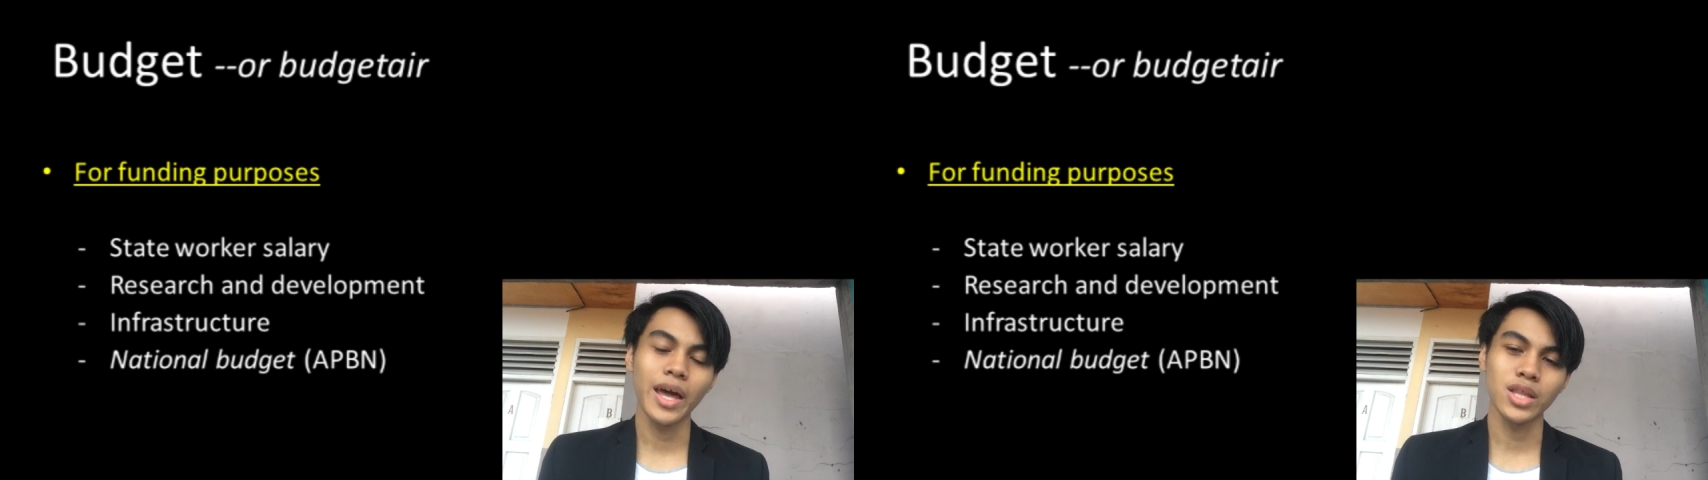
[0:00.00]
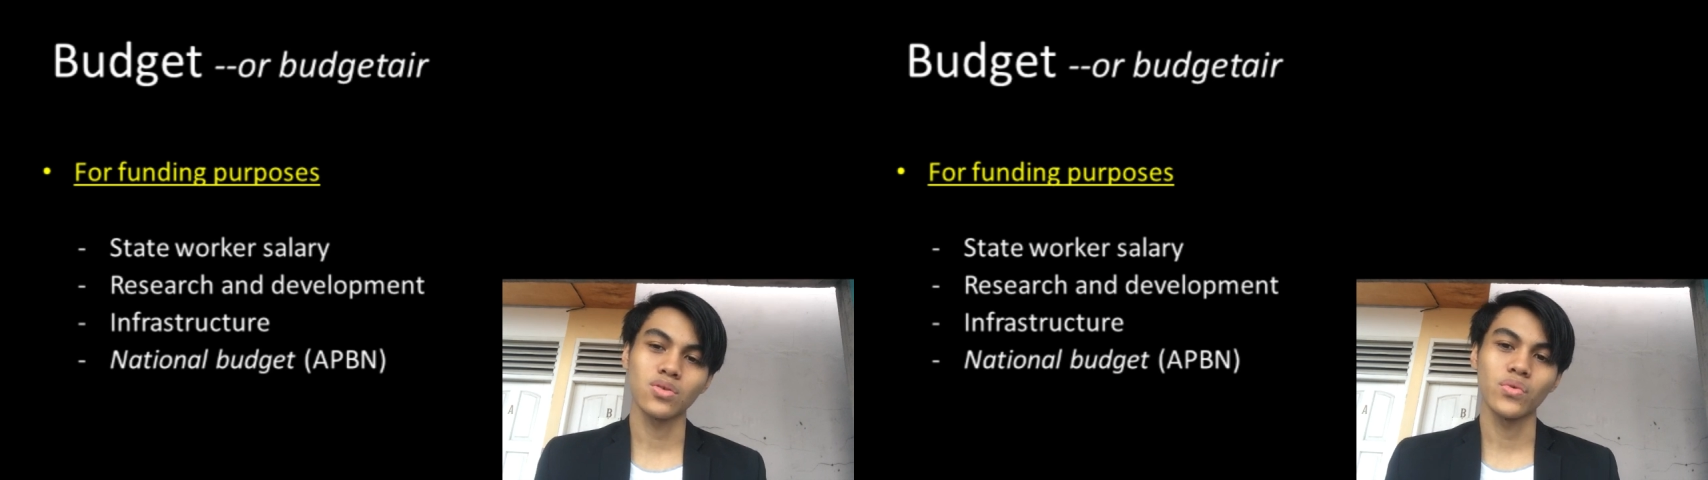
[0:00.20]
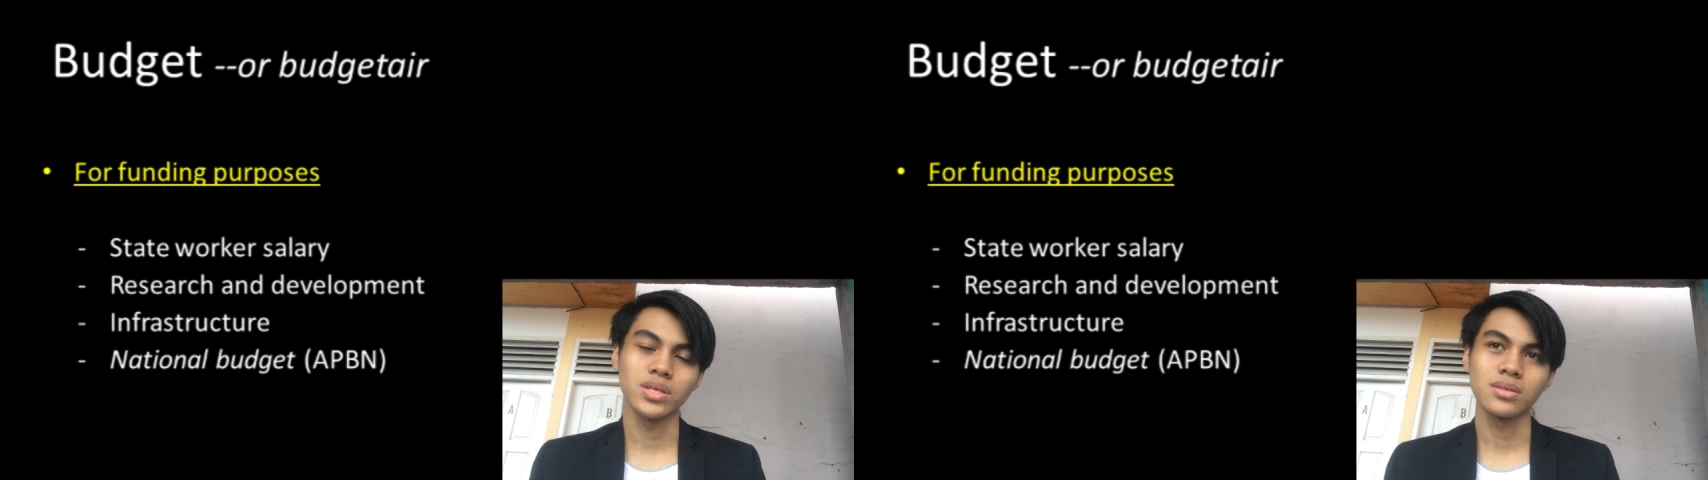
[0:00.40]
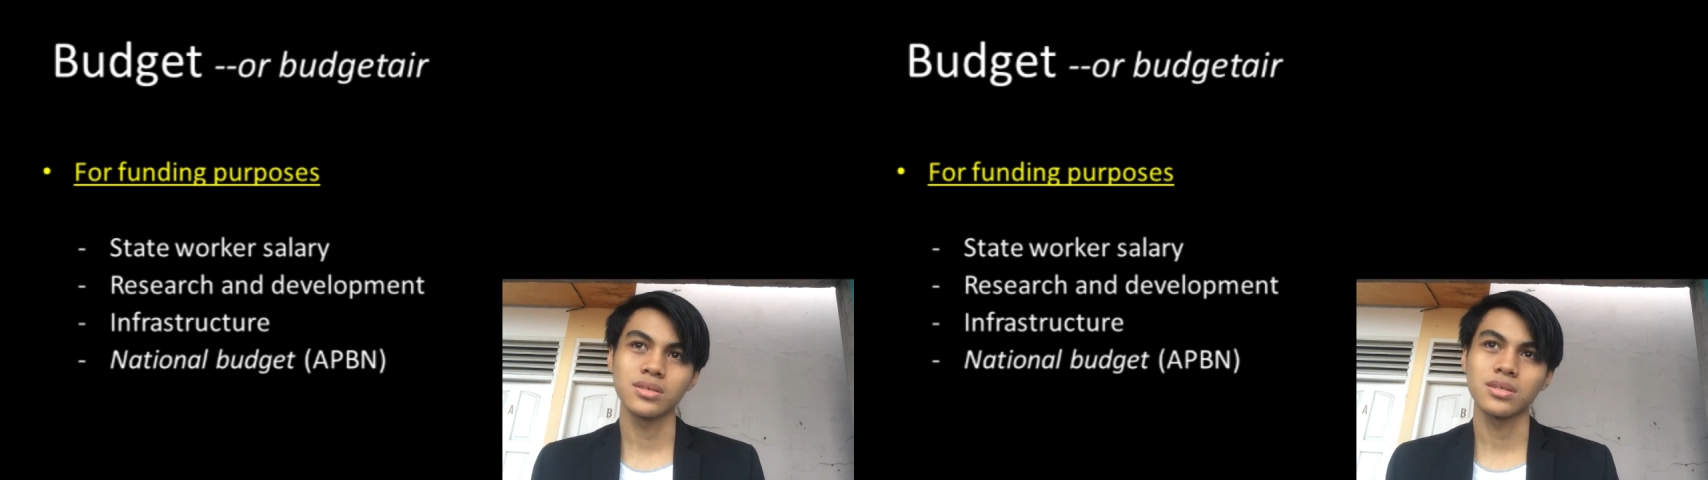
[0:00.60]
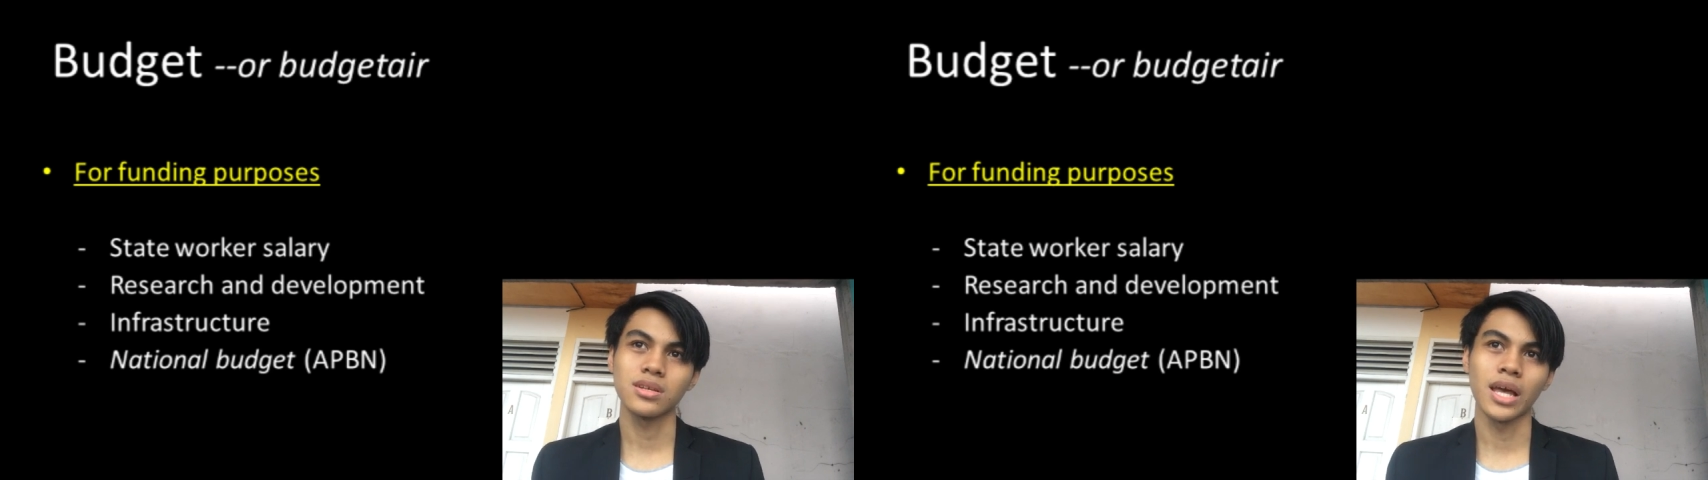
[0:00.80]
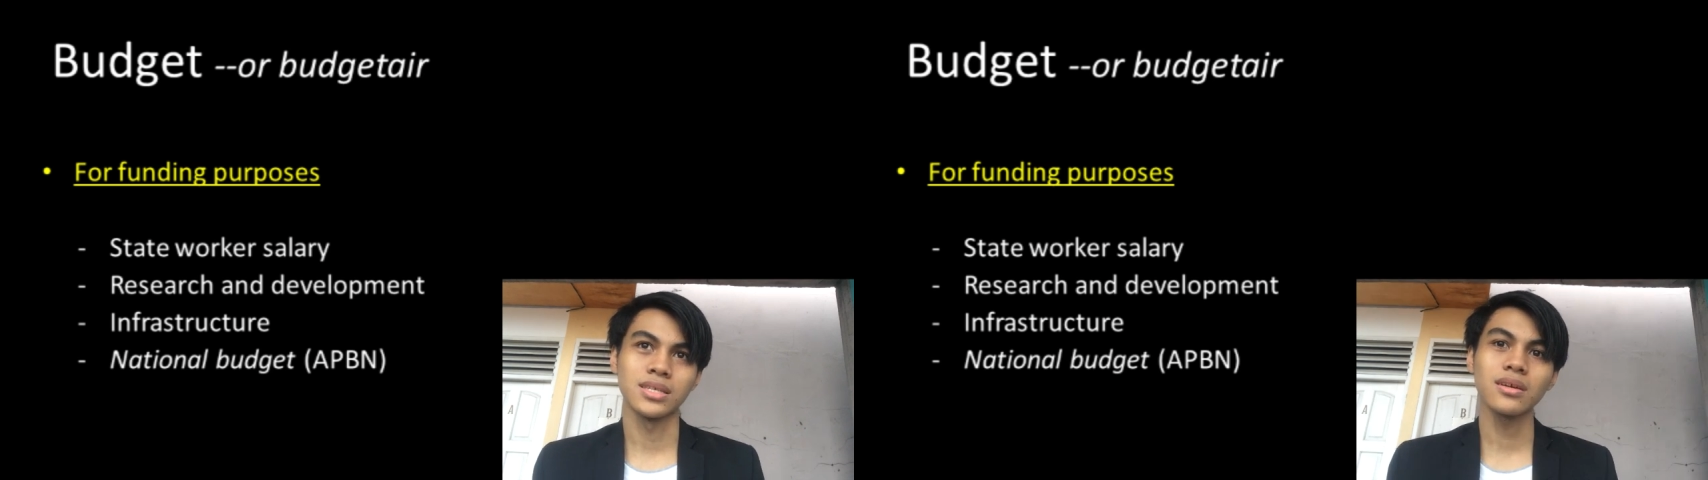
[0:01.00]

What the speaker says: and to research their